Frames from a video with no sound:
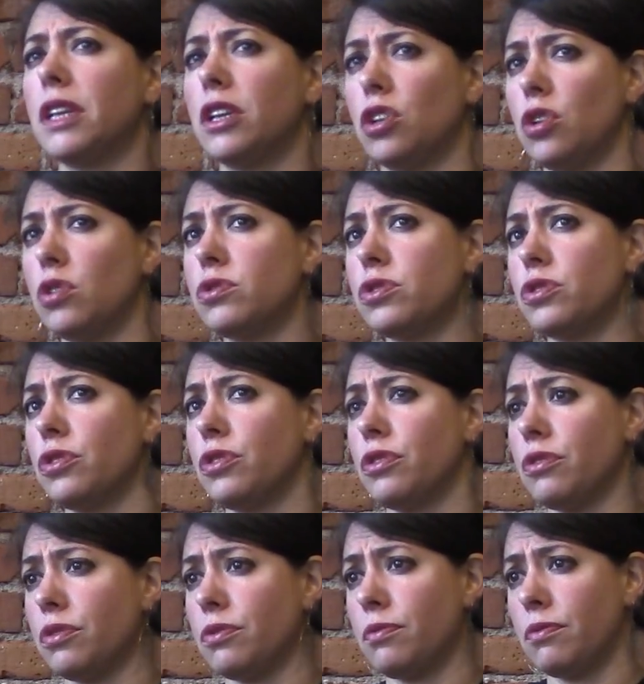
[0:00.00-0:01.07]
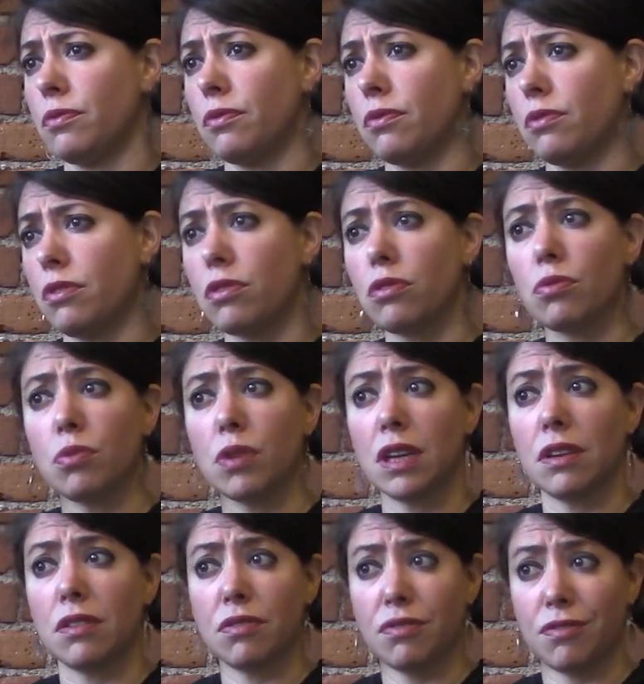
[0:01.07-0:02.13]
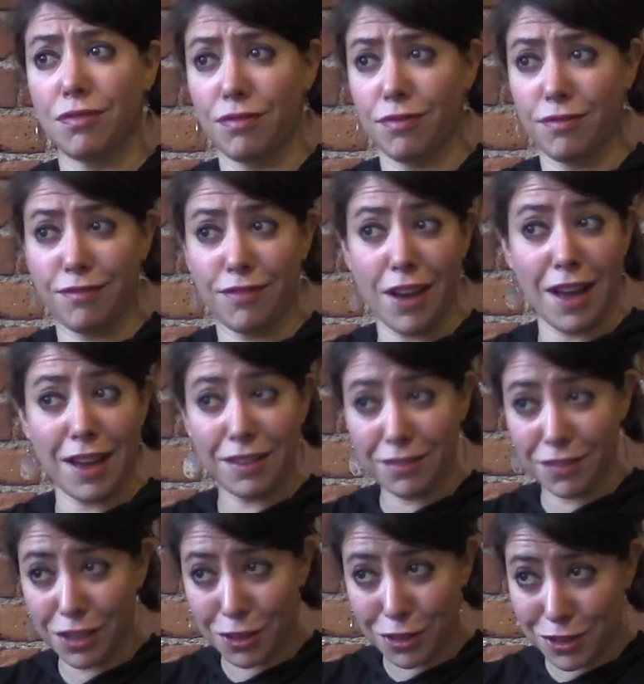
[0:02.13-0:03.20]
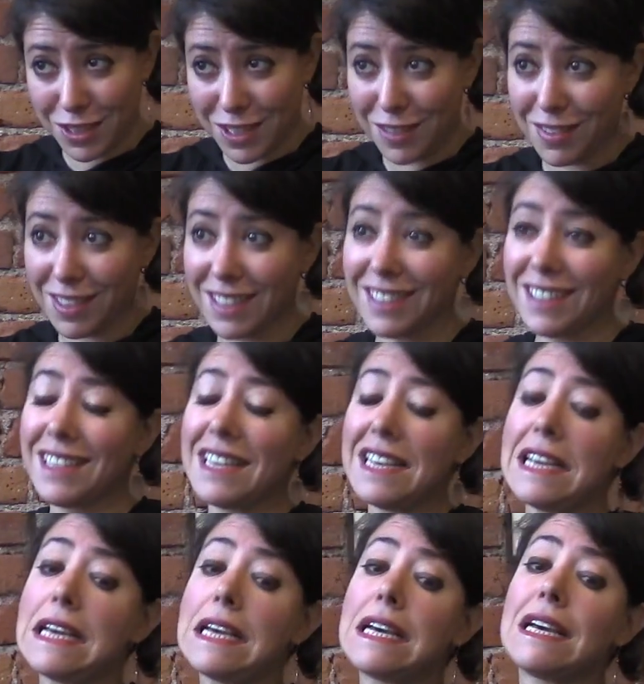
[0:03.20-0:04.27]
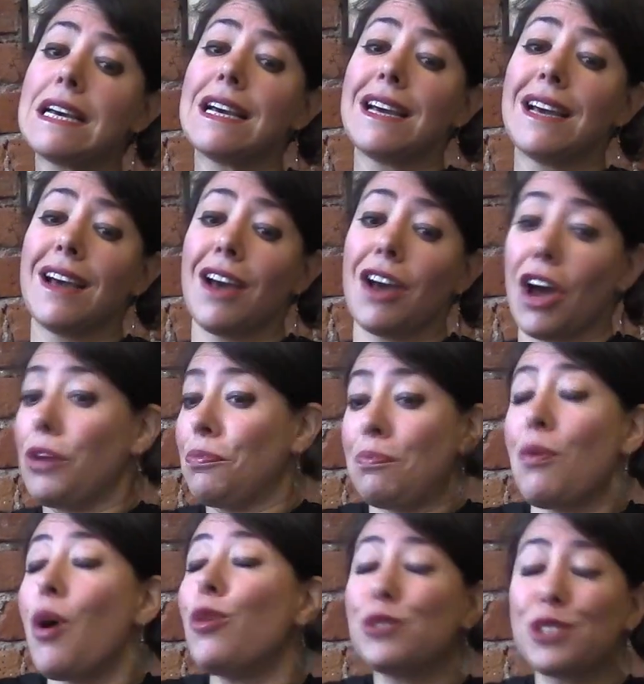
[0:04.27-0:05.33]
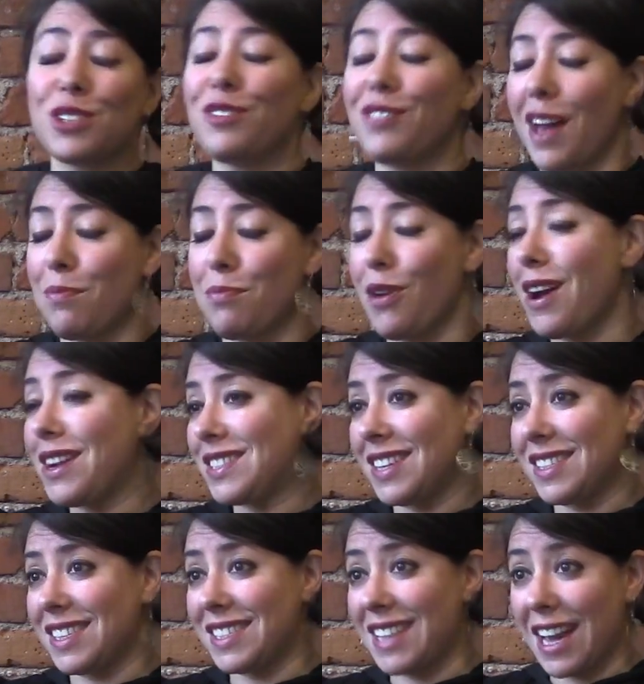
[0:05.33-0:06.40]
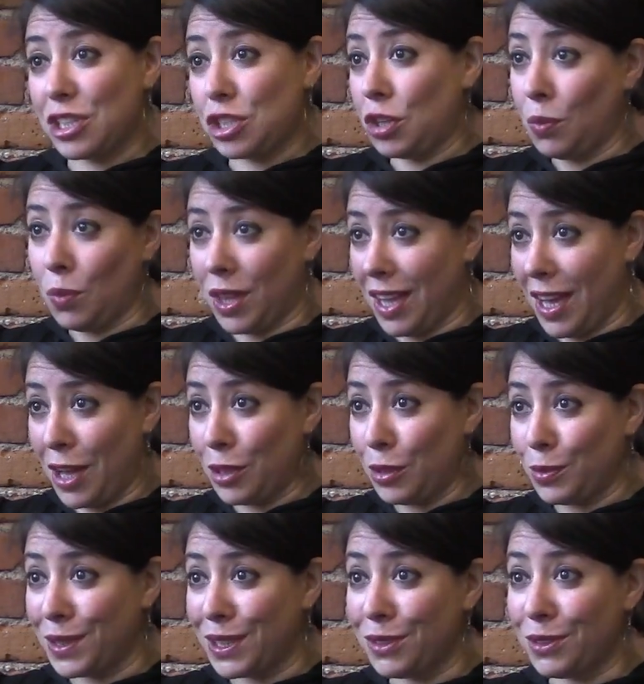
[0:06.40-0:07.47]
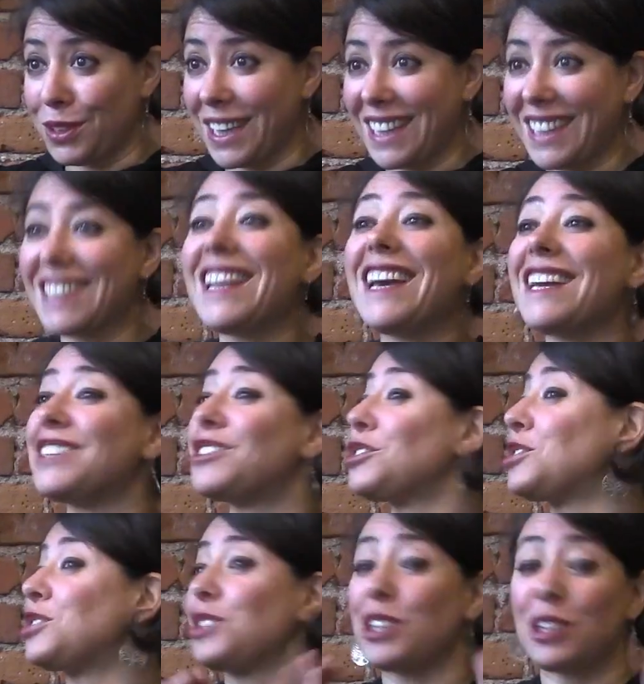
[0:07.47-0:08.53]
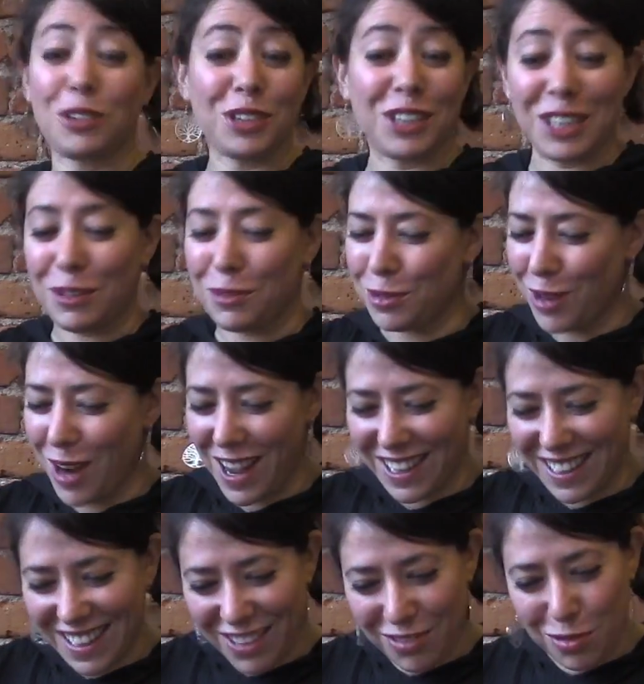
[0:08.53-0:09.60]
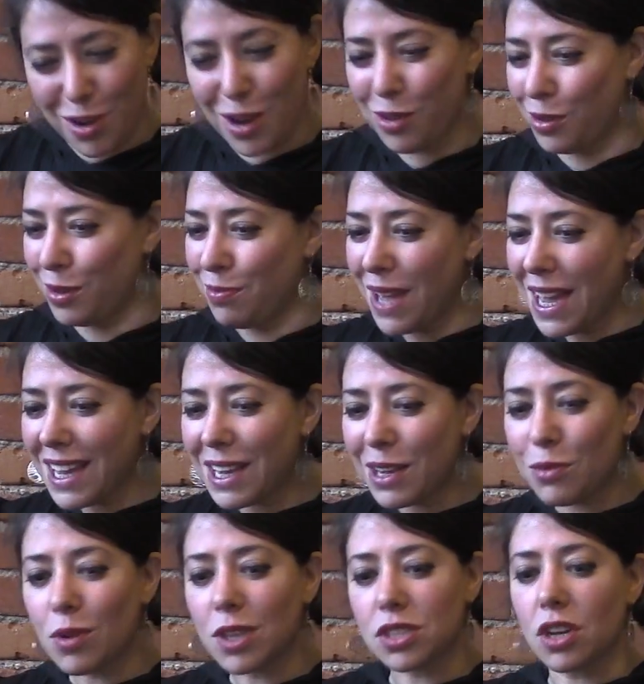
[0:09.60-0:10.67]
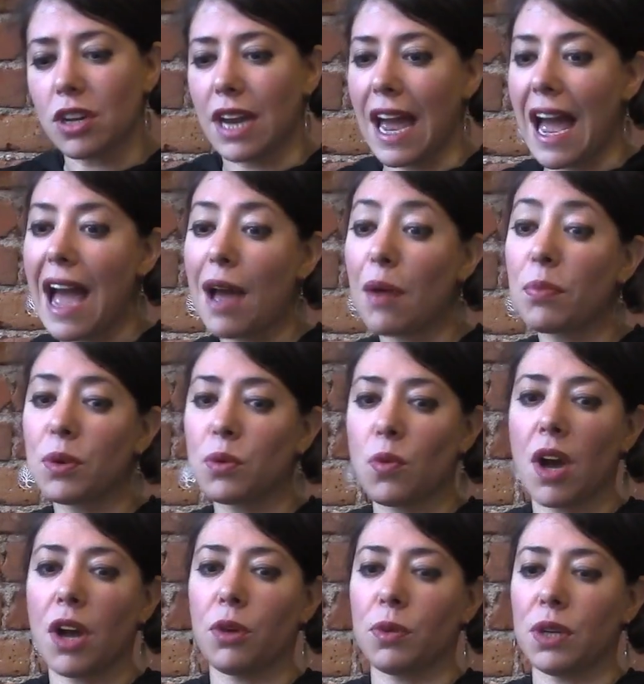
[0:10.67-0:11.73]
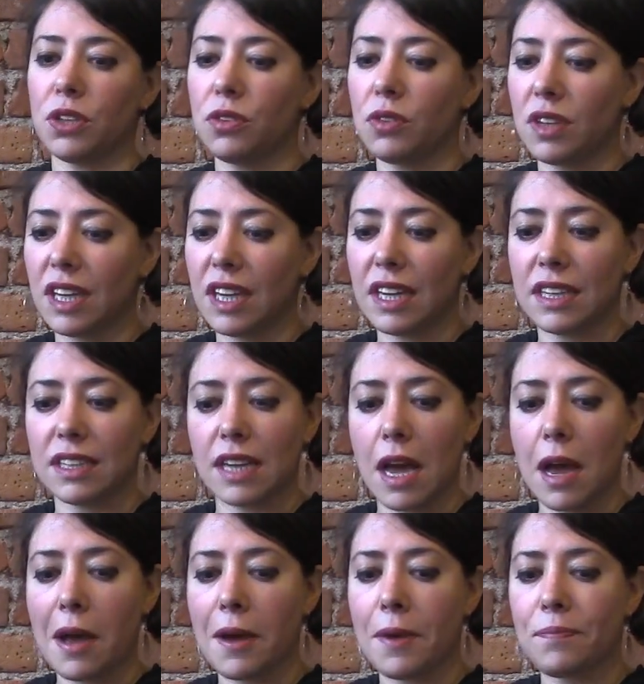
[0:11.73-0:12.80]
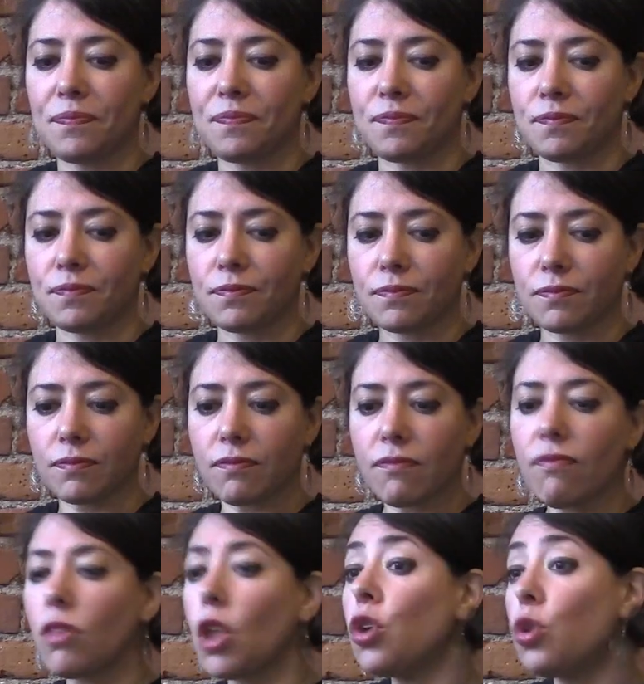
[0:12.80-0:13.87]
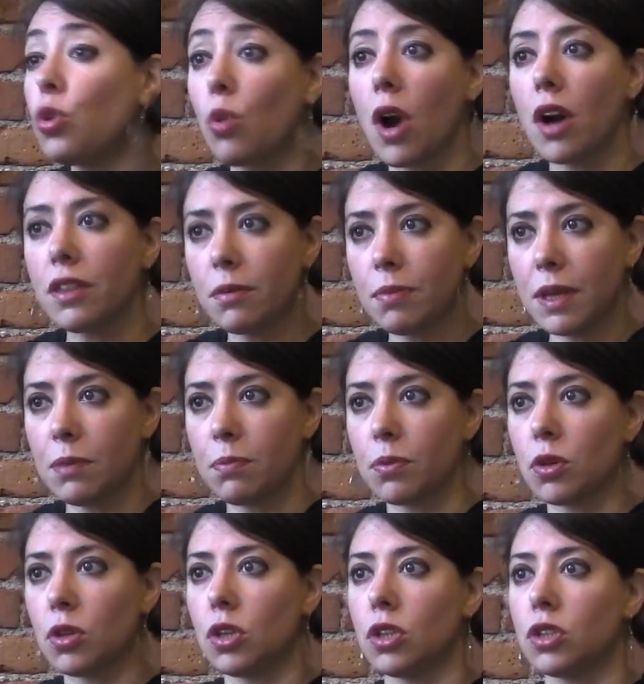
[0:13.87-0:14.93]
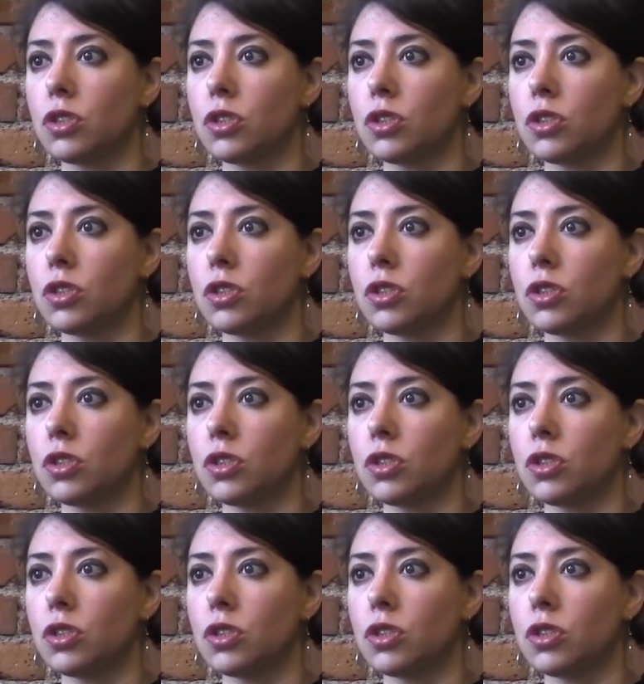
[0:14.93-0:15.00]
closer to 3 to 5 years even, most of that process is actually what the hell are we doing? Like just literally what are we making? What's going to happen? Why are we doing it? Who are the people?